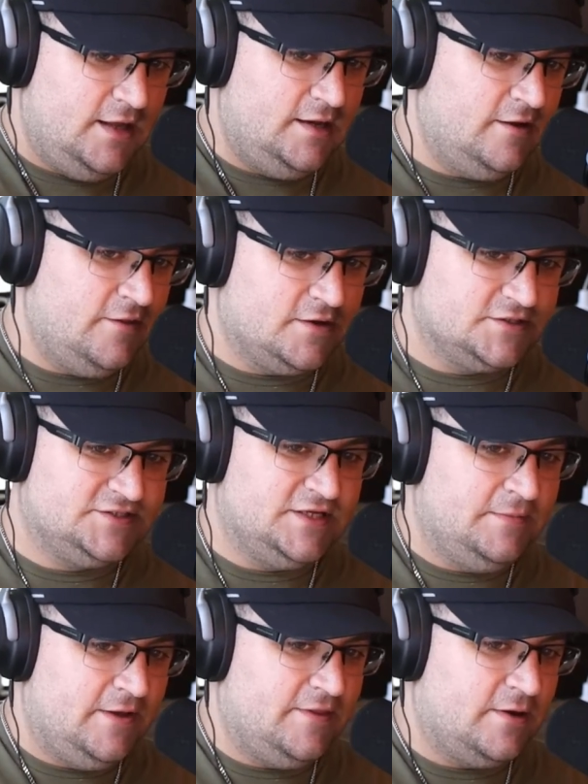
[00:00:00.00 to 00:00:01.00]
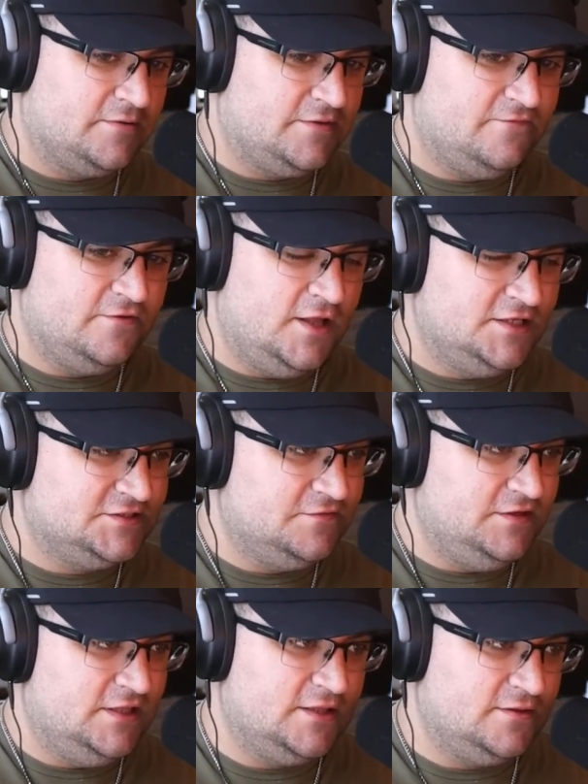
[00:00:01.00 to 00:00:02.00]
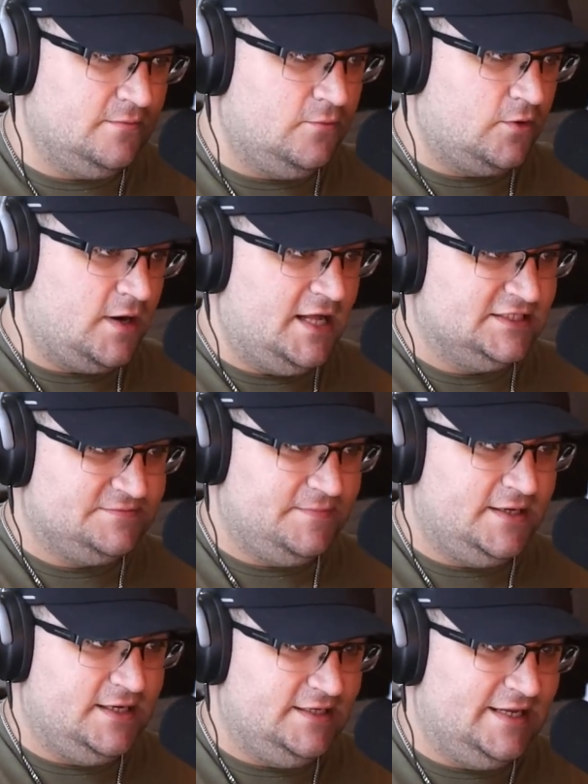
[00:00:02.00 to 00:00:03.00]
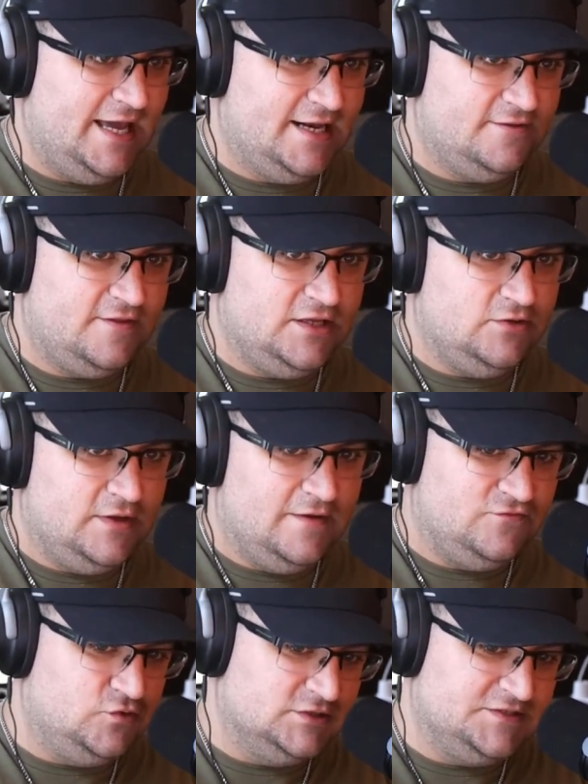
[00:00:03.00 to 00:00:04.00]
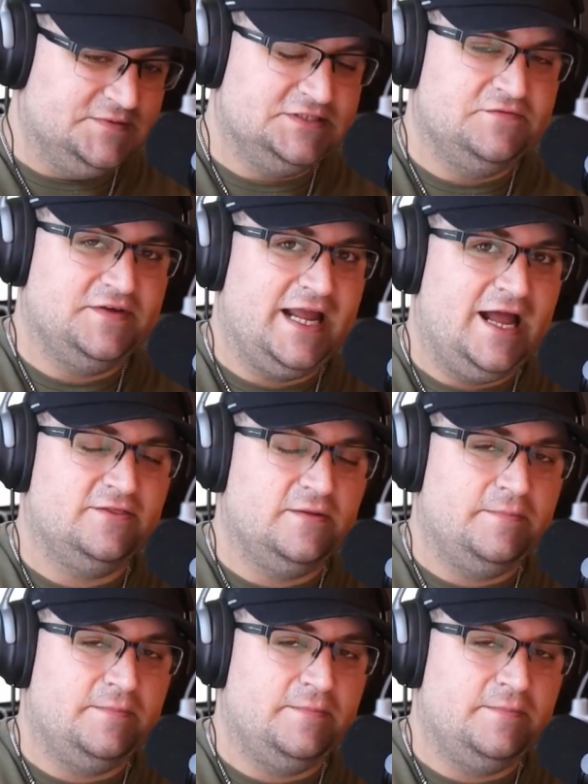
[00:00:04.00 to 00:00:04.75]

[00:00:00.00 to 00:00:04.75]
Now, there are some out there with the philosophy that the more ad spend and data that you give to a specific ad, the